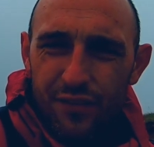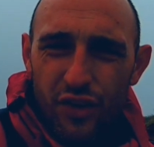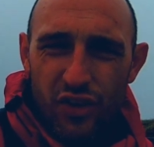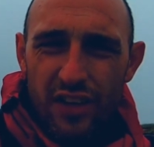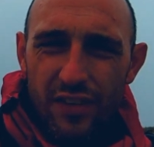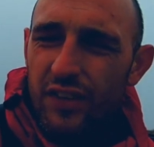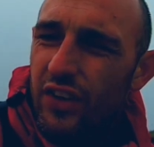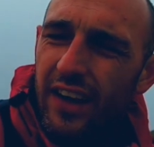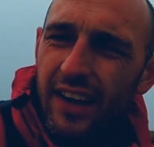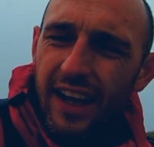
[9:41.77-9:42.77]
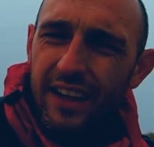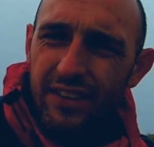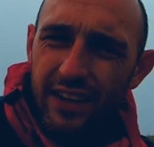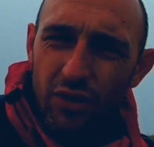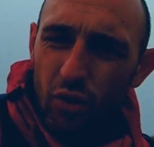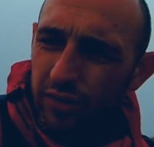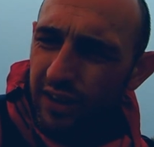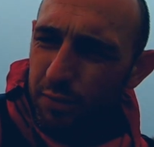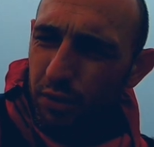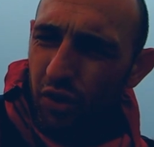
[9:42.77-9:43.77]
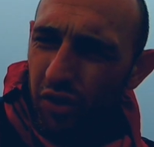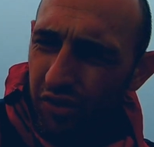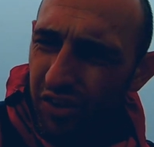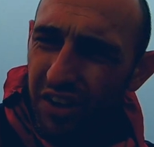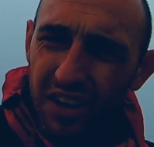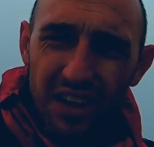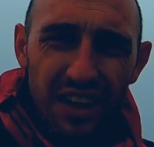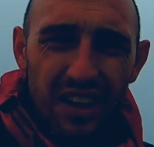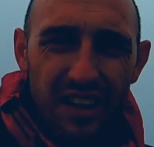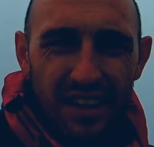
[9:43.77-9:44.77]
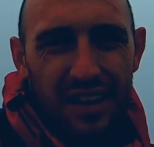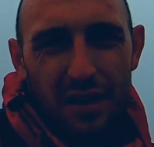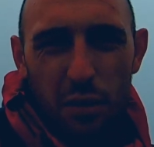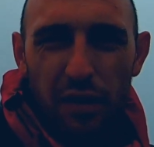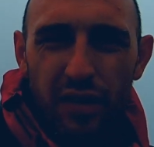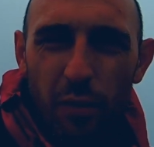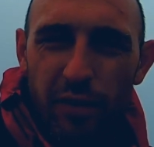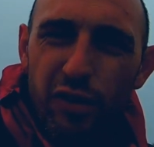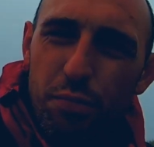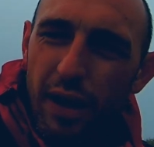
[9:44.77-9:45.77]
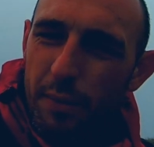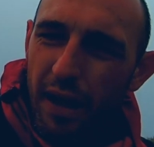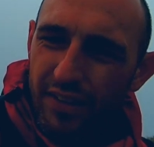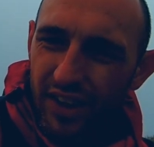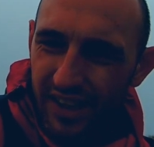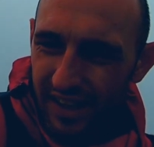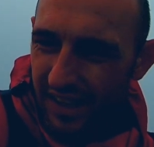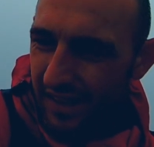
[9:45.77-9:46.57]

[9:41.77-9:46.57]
First time I've had to try to talk to you because the wind up there is pretty bad.